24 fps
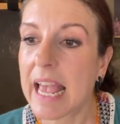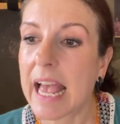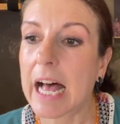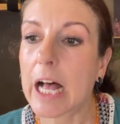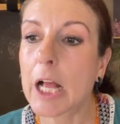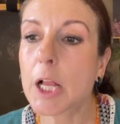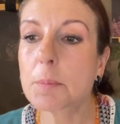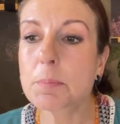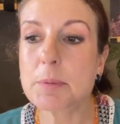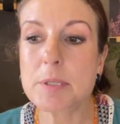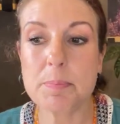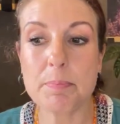
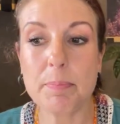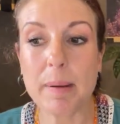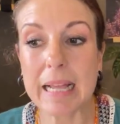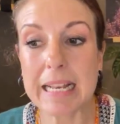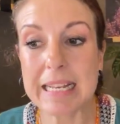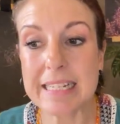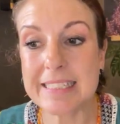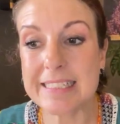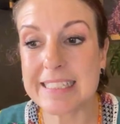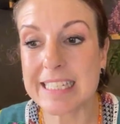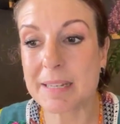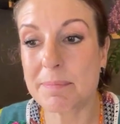Helps
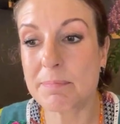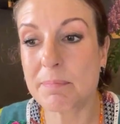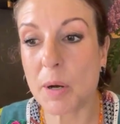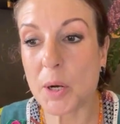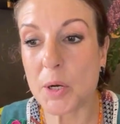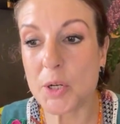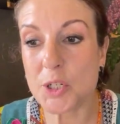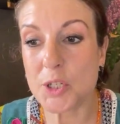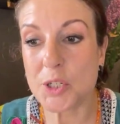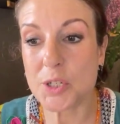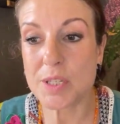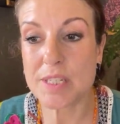balance
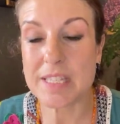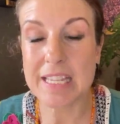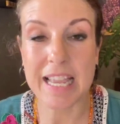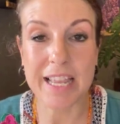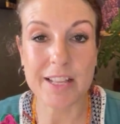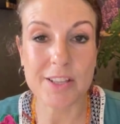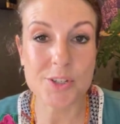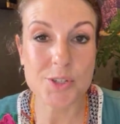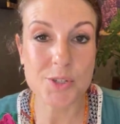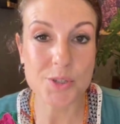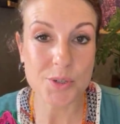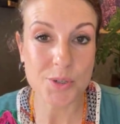emotions
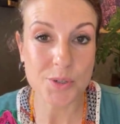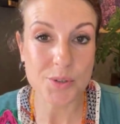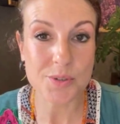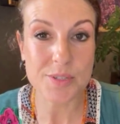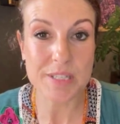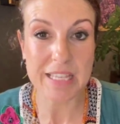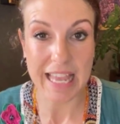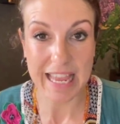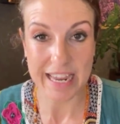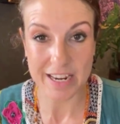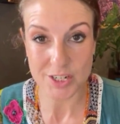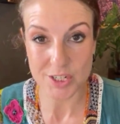and
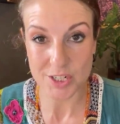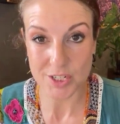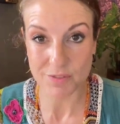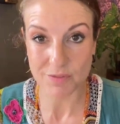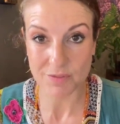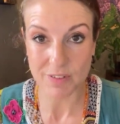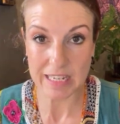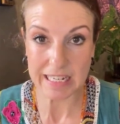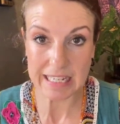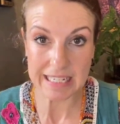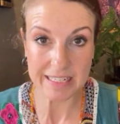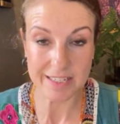soothes anxious
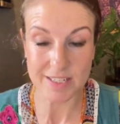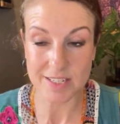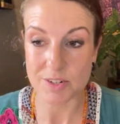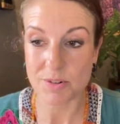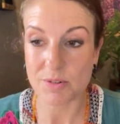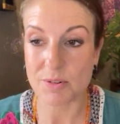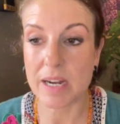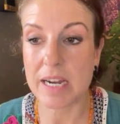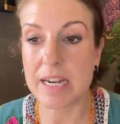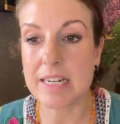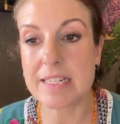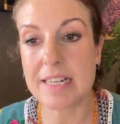feelings, all
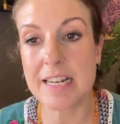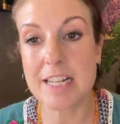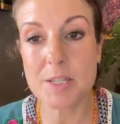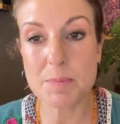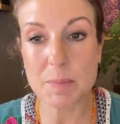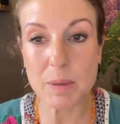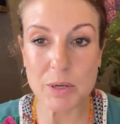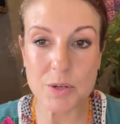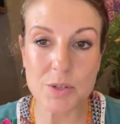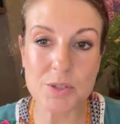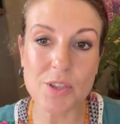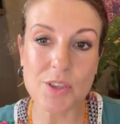right? And it's
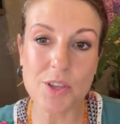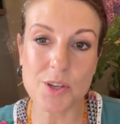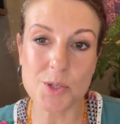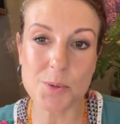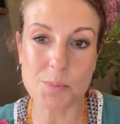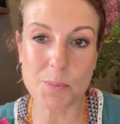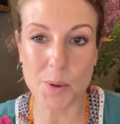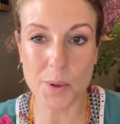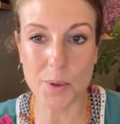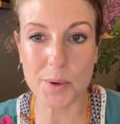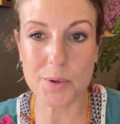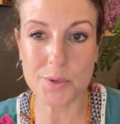because of those
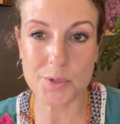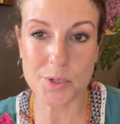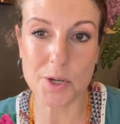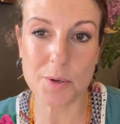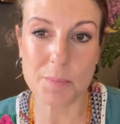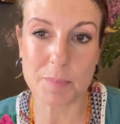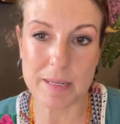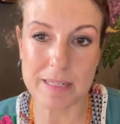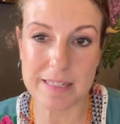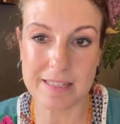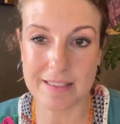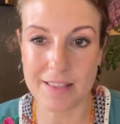
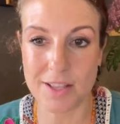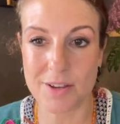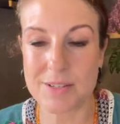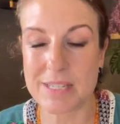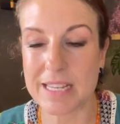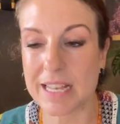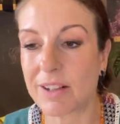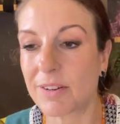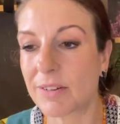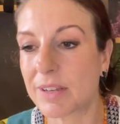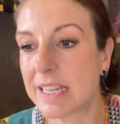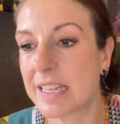monoterpenes and those
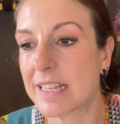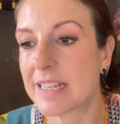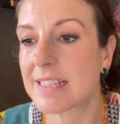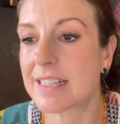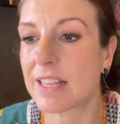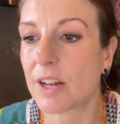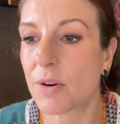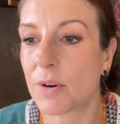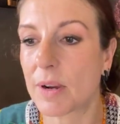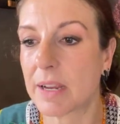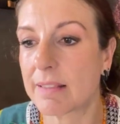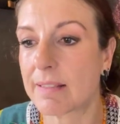alkenes
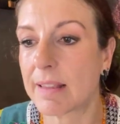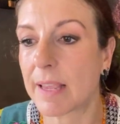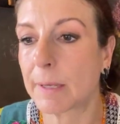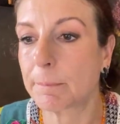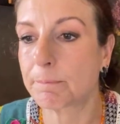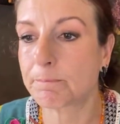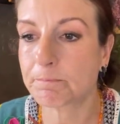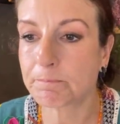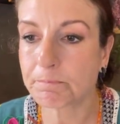that are in there.